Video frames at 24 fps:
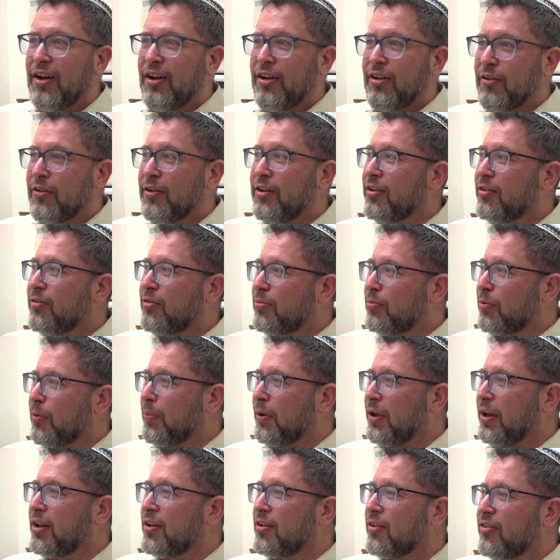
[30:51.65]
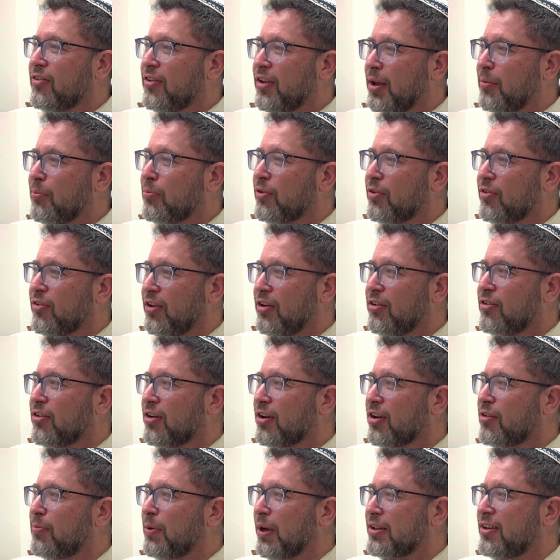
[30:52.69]
Doing this, repeating the same procedure and
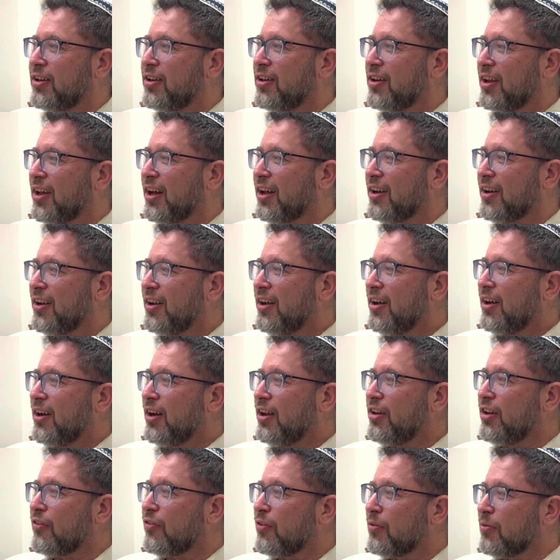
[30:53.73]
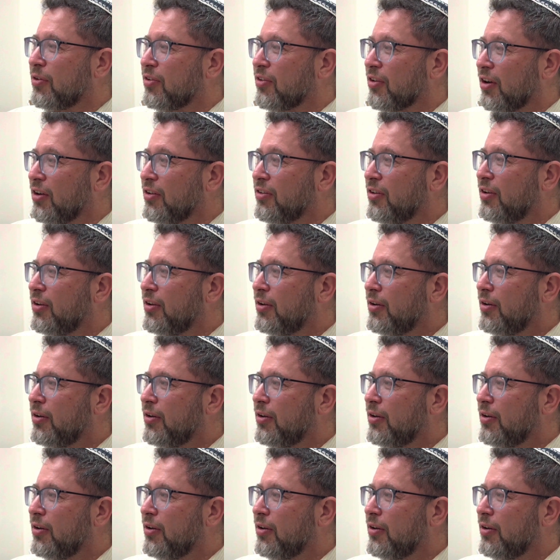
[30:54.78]
expecting to get a different result.